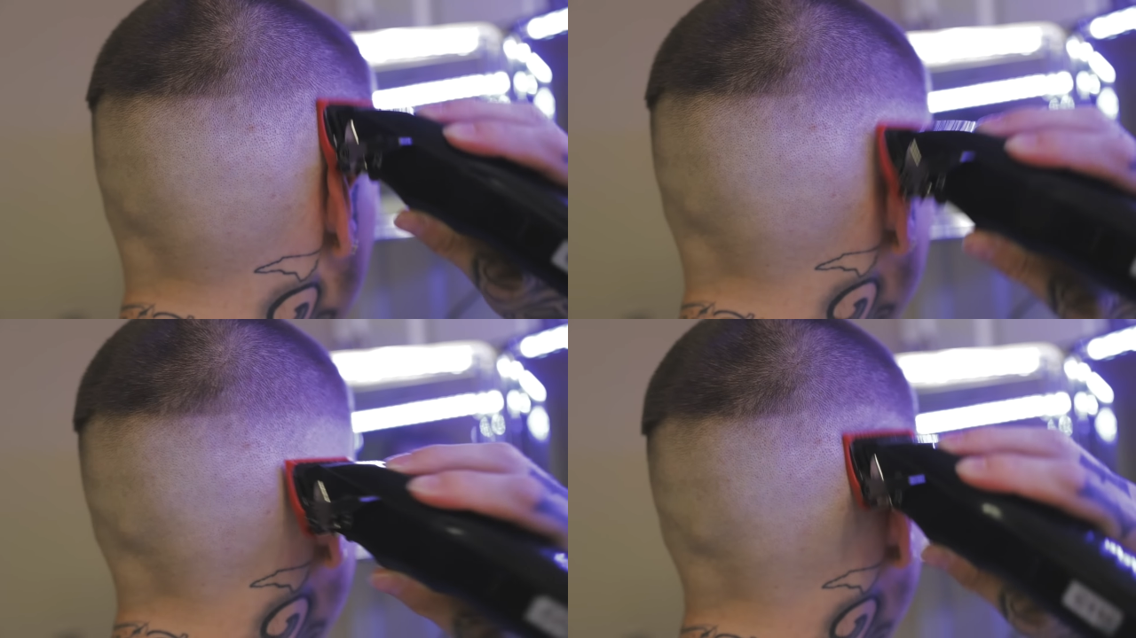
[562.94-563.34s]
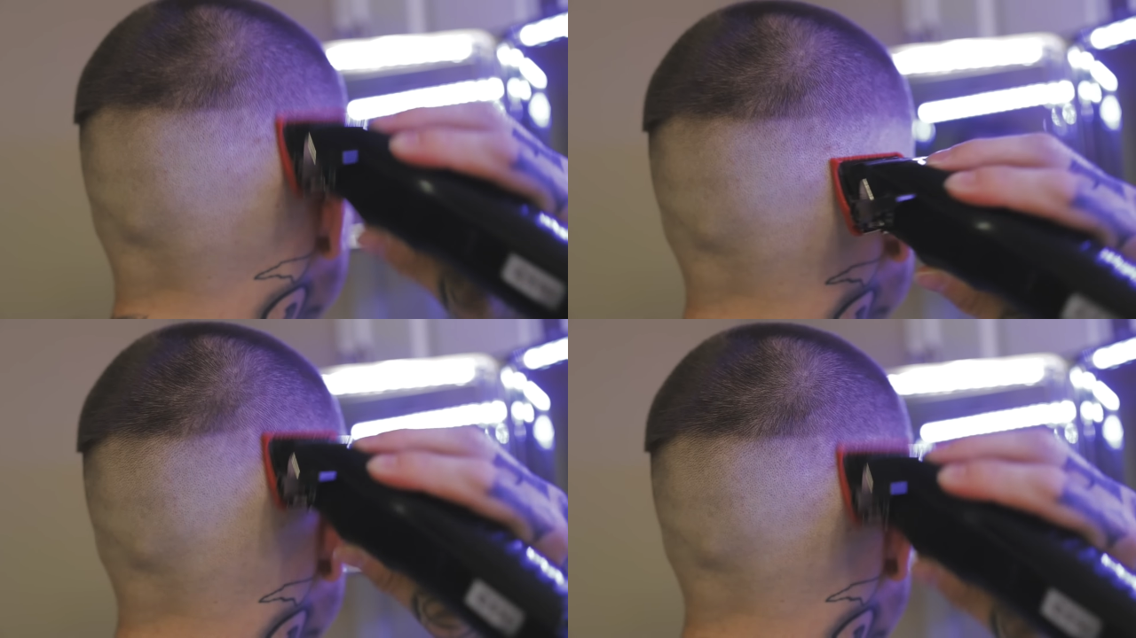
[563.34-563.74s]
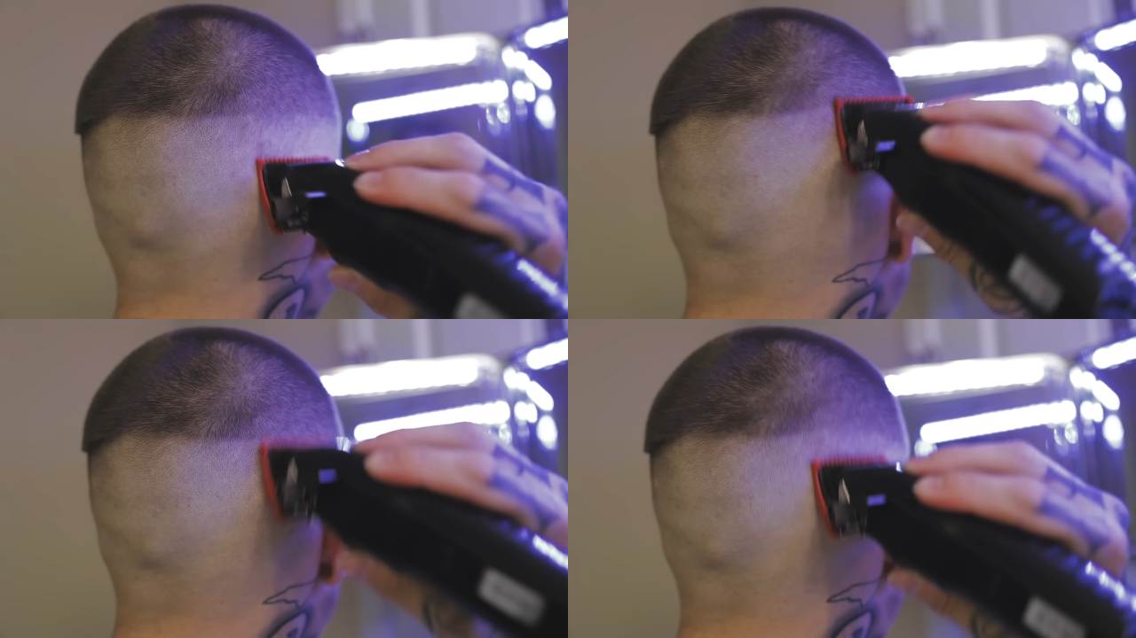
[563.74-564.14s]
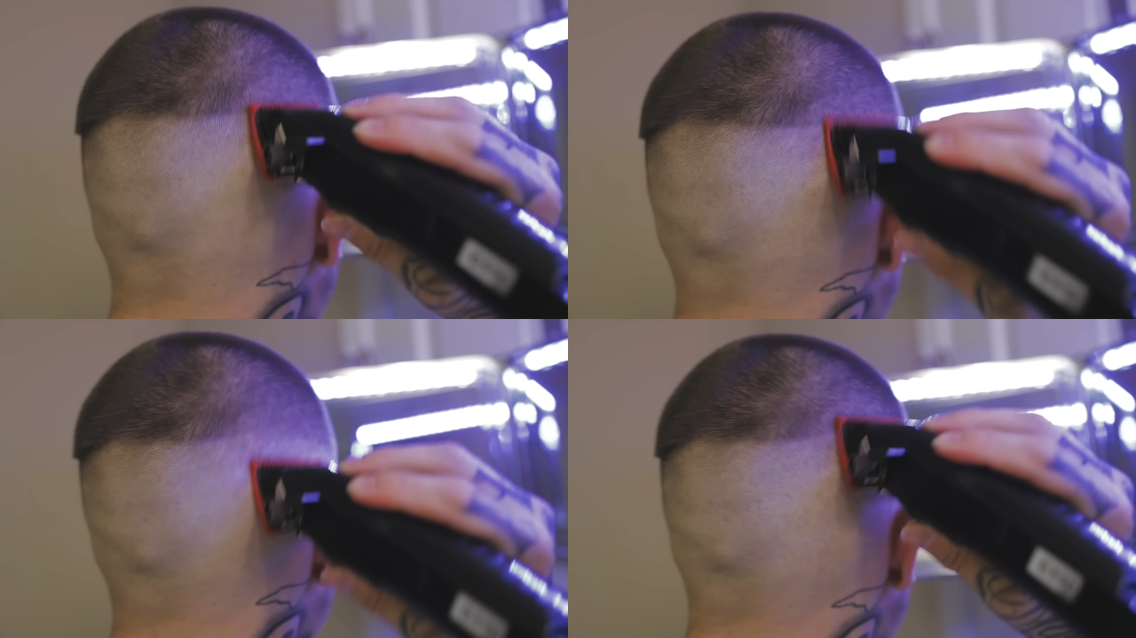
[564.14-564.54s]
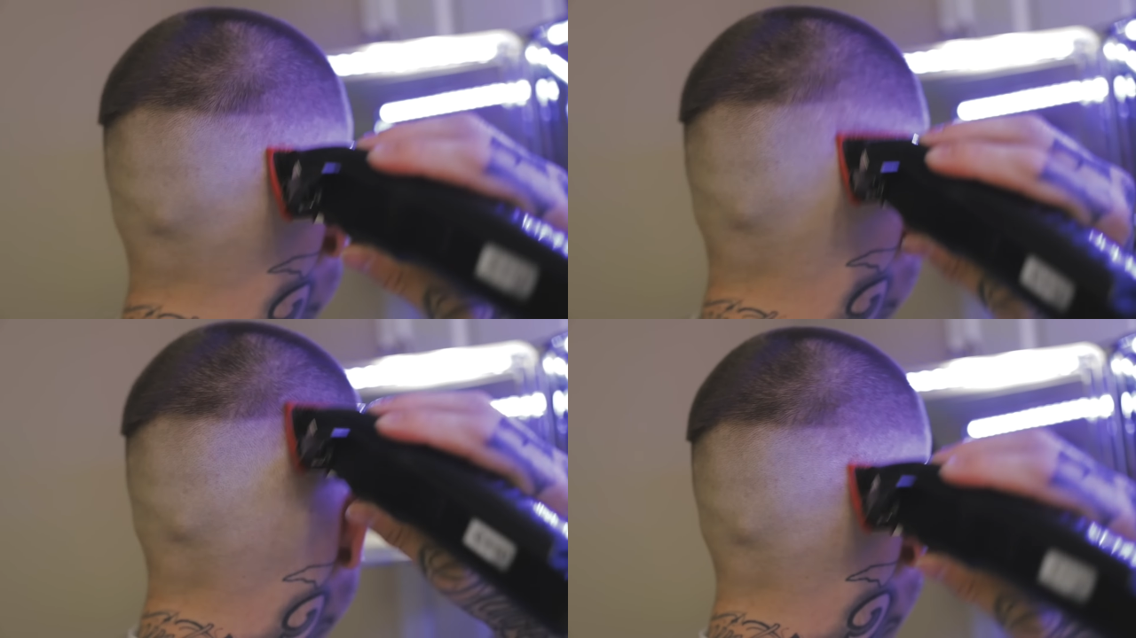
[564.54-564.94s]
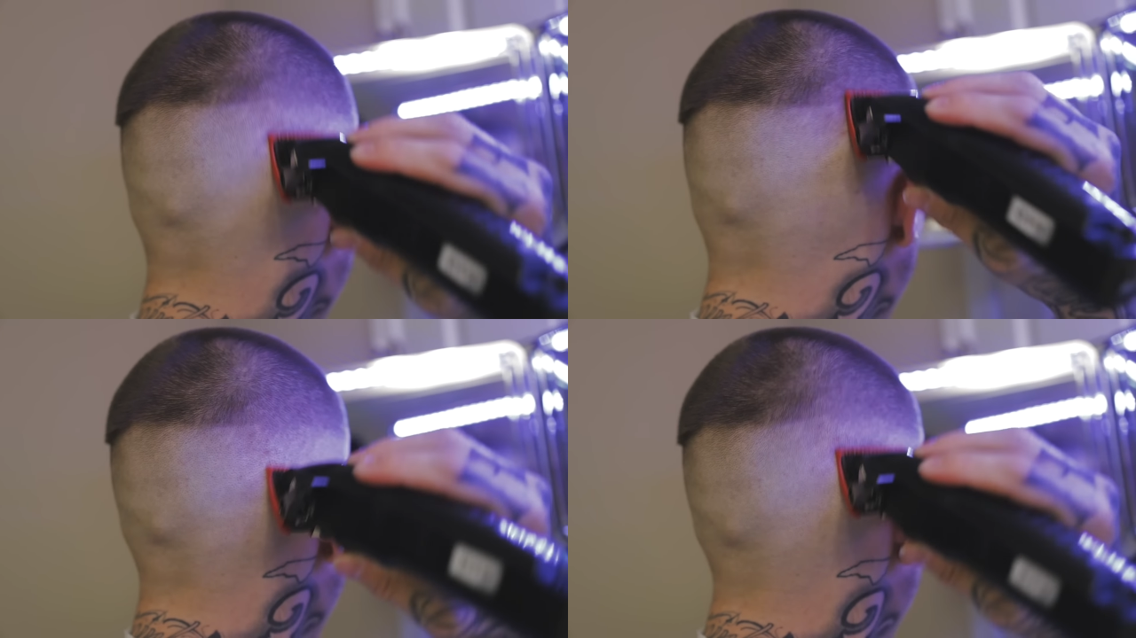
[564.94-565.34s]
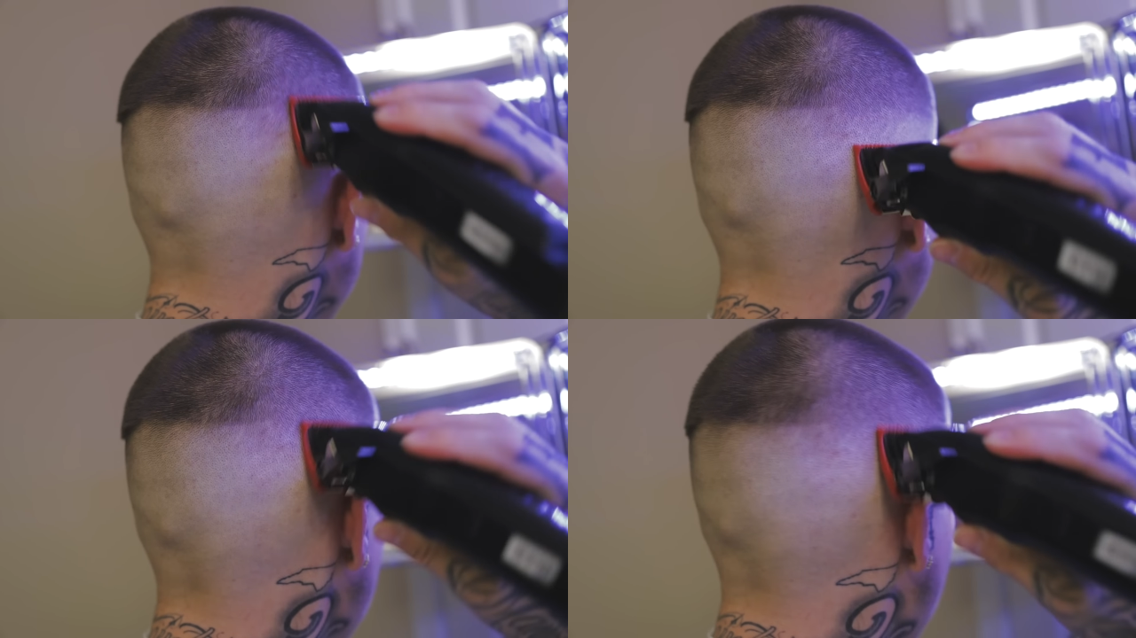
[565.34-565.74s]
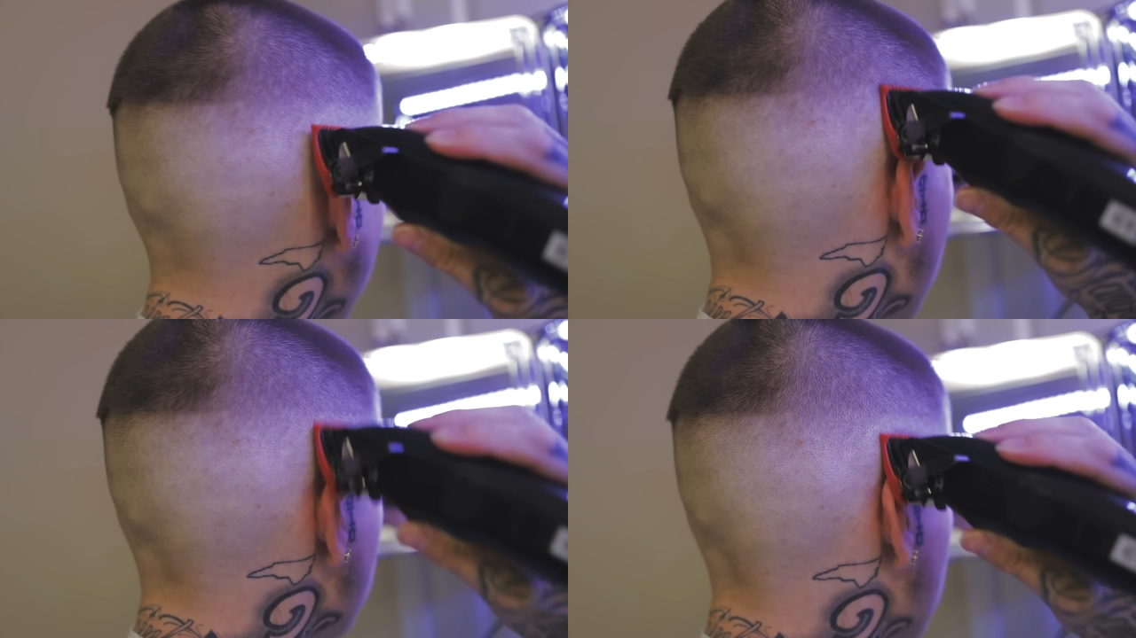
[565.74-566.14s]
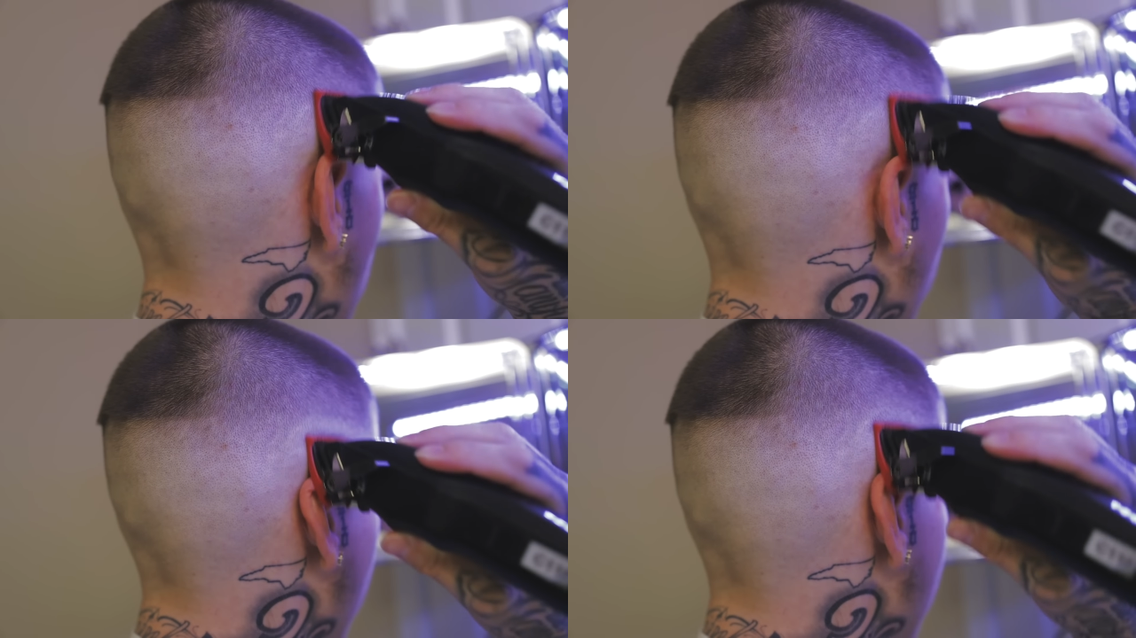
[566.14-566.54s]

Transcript: [unreadable: no face in view]